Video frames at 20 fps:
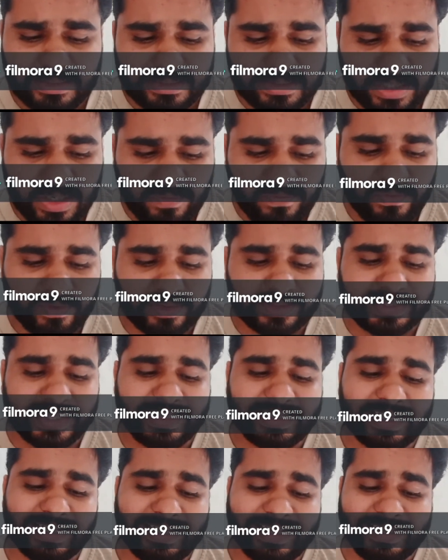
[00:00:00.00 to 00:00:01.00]
therefore
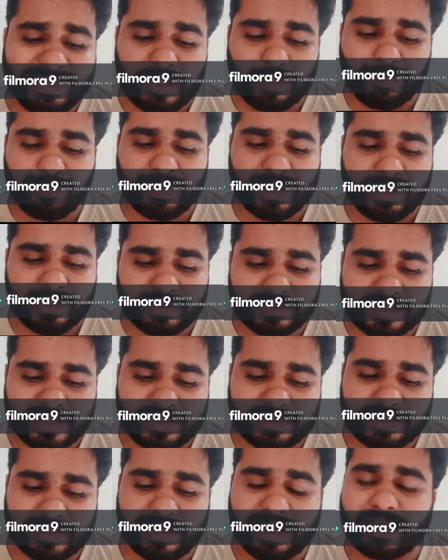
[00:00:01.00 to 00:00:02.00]
they can
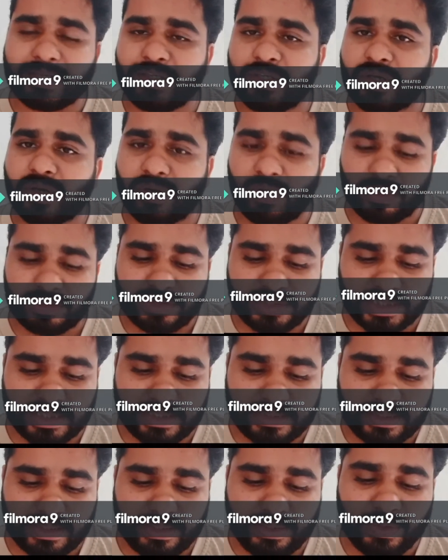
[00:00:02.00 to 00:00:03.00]
interpenetrate and acquire
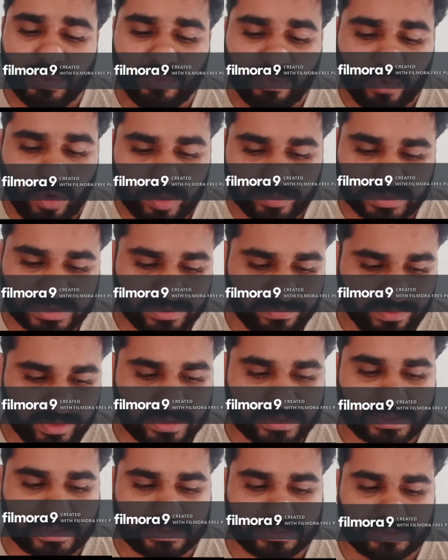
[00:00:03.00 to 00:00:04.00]
altogether new forms and
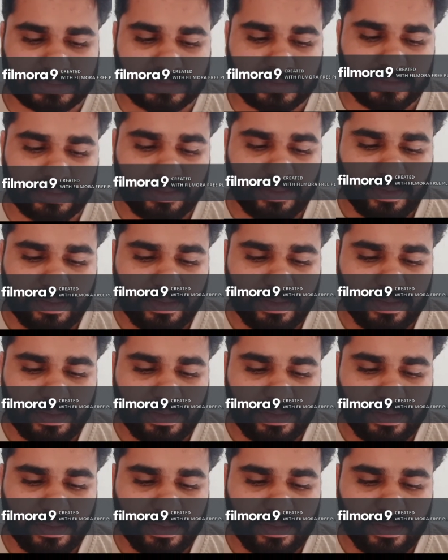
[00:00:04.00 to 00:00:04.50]
functions.